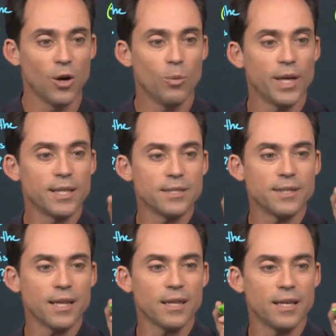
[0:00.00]
we can
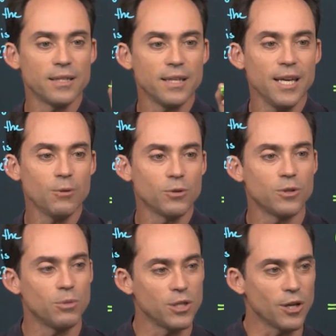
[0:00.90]
set these equal
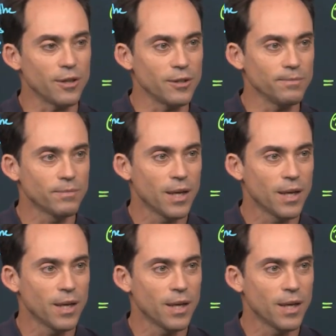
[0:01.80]
to each other,